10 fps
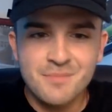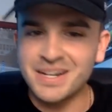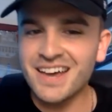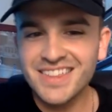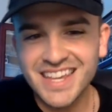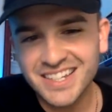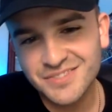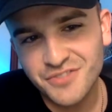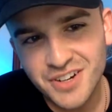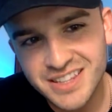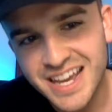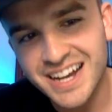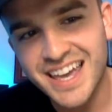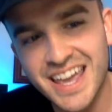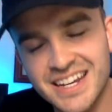now that they
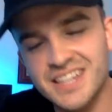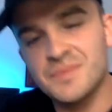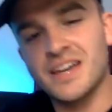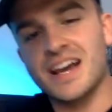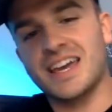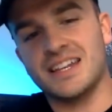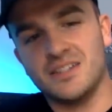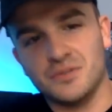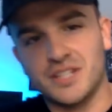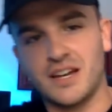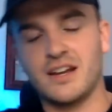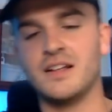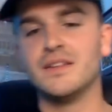got KD, man, I can't deal with that.